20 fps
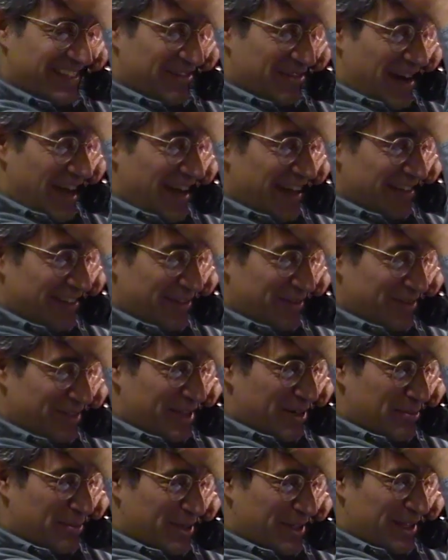are flights
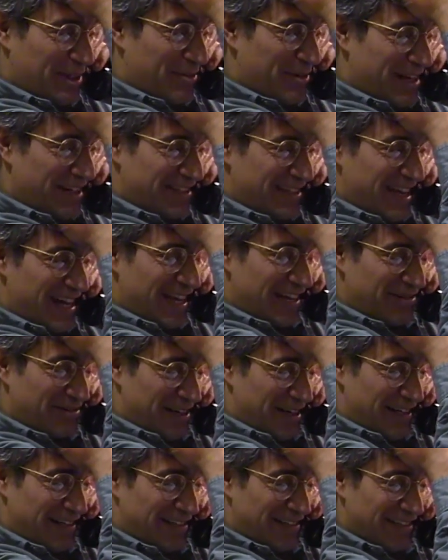out. And
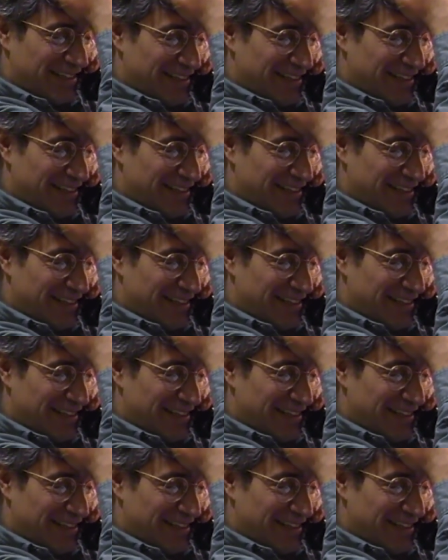it's looking